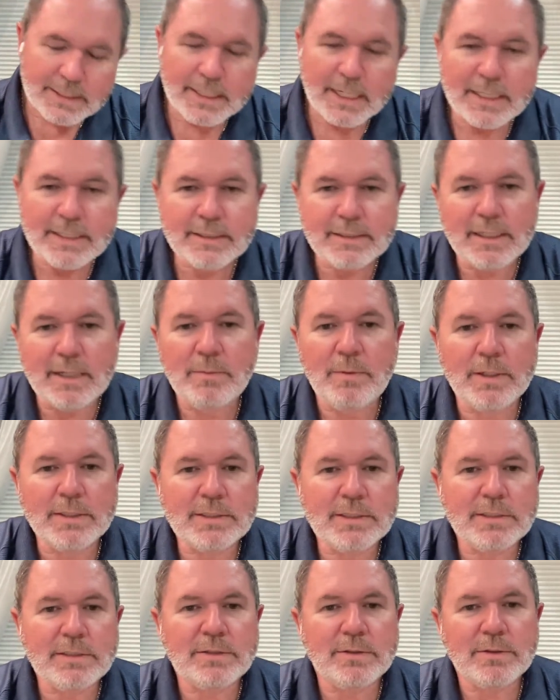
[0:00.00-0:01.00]
tonight I
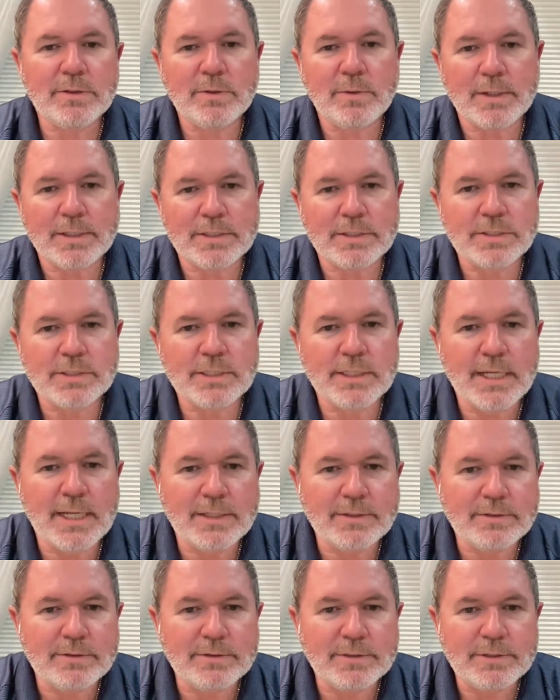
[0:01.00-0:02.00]
wanted to do questions and
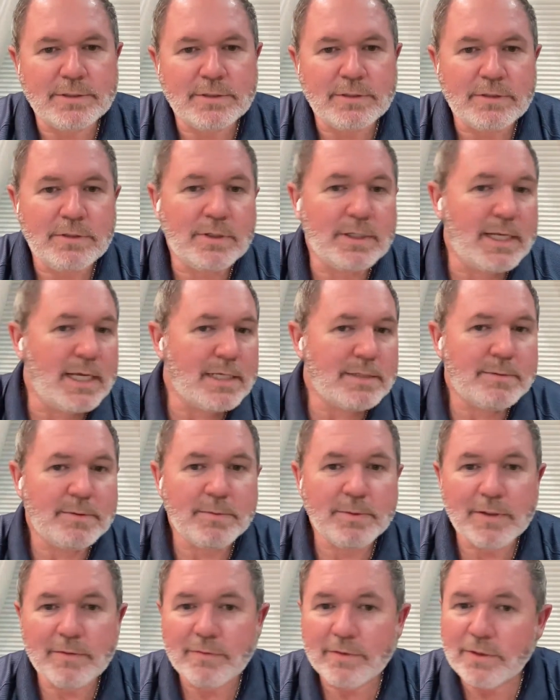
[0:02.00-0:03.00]
answers. You can ask
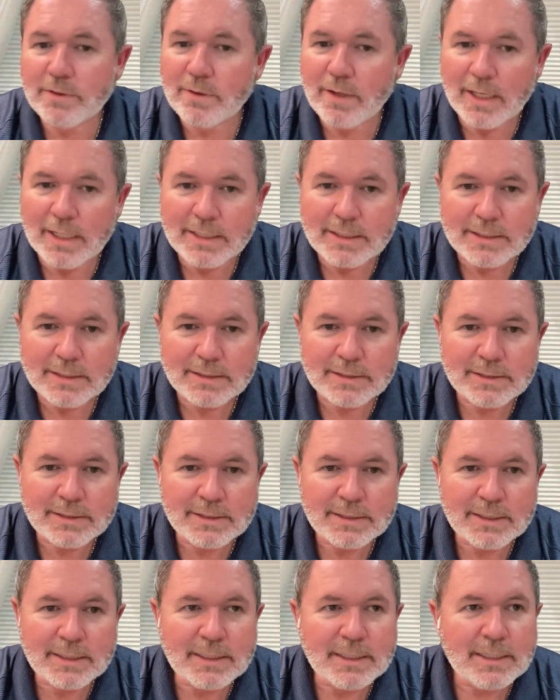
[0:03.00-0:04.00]
me whatever you like.
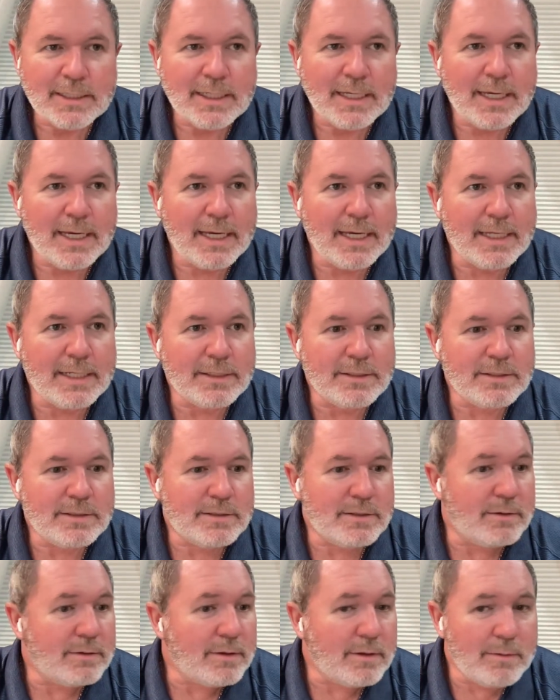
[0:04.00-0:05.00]

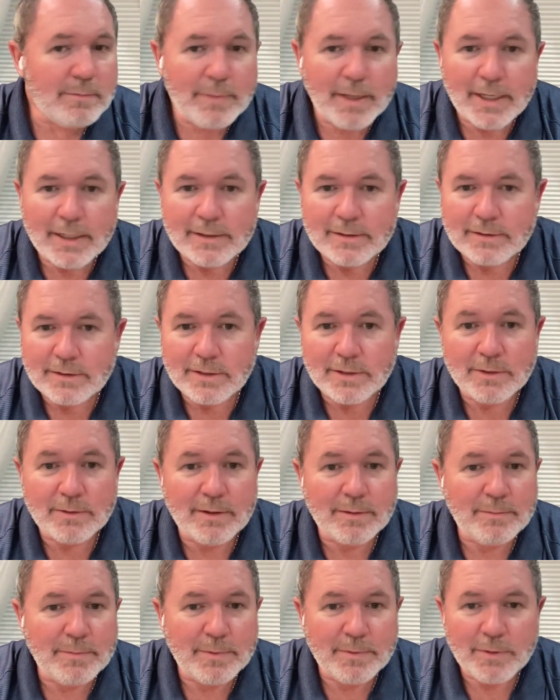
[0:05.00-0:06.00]
And don't hold back. You
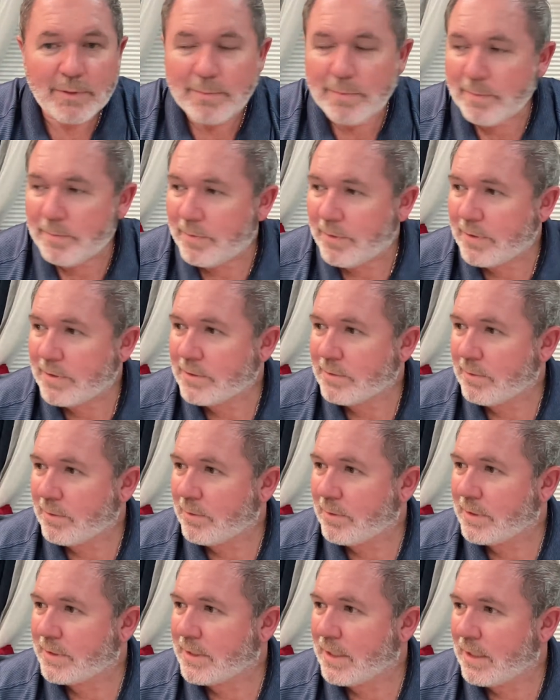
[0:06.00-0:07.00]
know, I'm an open book, so
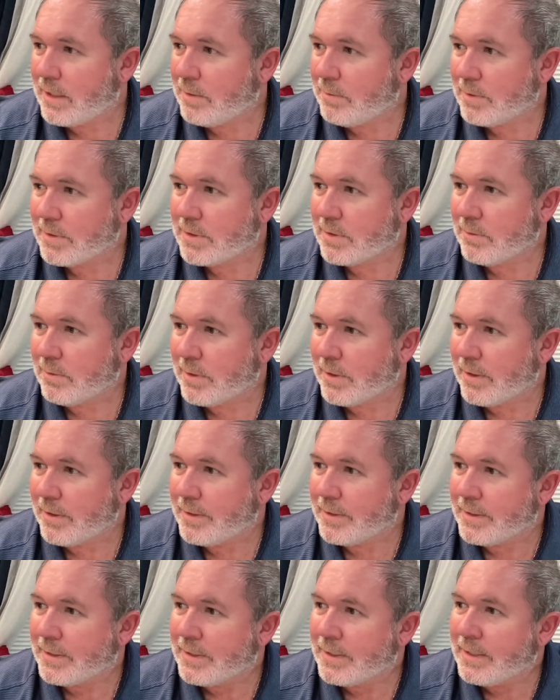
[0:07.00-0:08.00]
I'm going to tell you what's
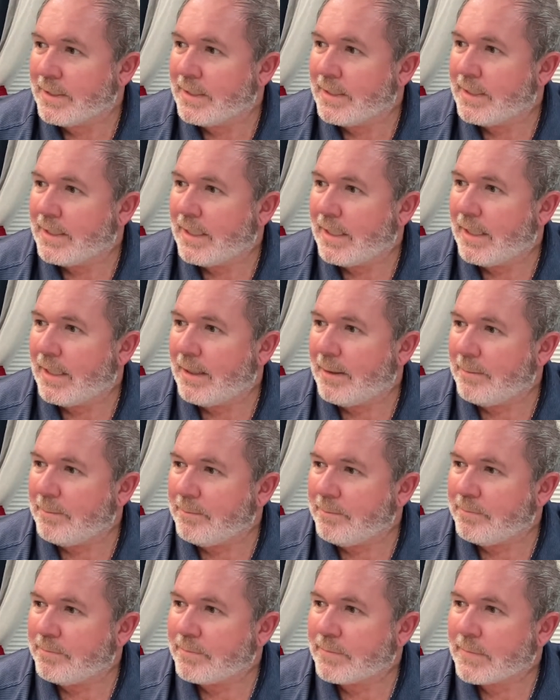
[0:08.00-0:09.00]
going
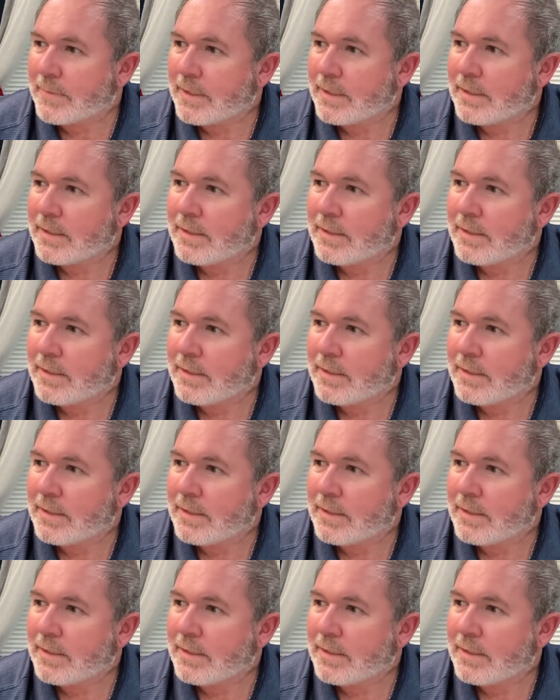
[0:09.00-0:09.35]
on.